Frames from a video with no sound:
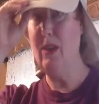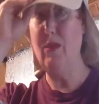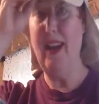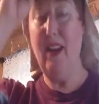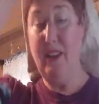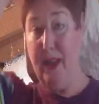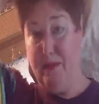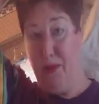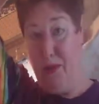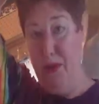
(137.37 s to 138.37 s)
around
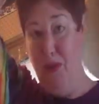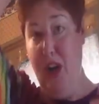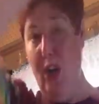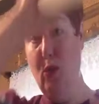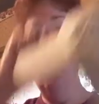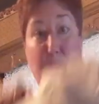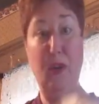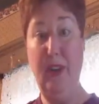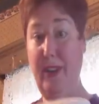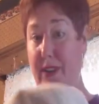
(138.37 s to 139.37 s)
up through
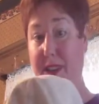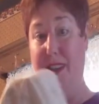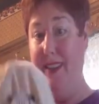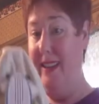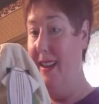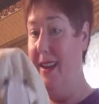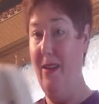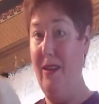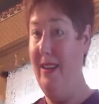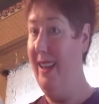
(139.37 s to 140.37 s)
ruins, you
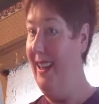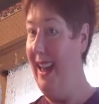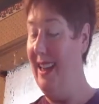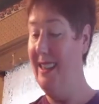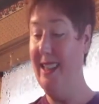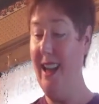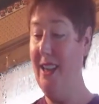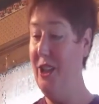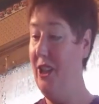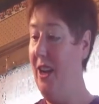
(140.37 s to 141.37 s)
know, and
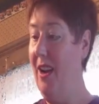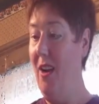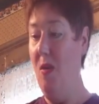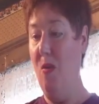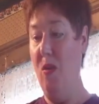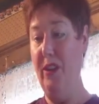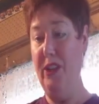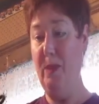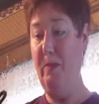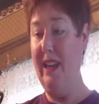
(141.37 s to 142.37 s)
such, or
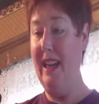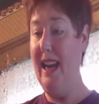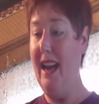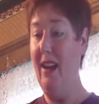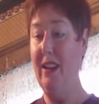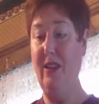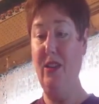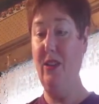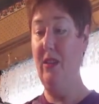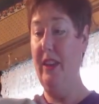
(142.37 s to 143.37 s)
just being out, you
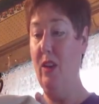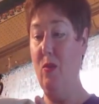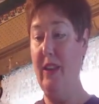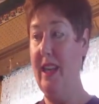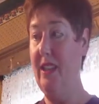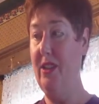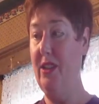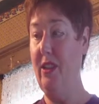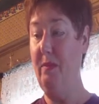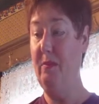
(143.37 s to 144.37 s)
certainly don't want to get
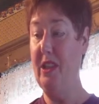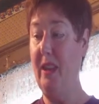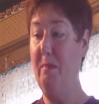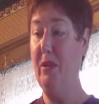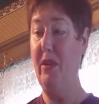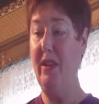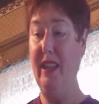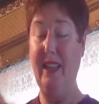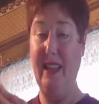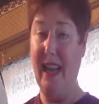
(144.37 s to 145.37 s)
sunburned,
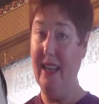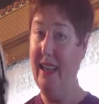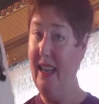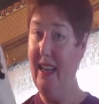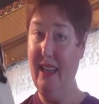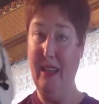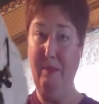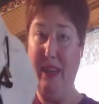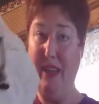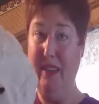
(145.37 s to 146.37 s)
and the neck thing can
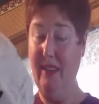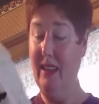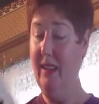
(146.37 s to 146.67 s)
be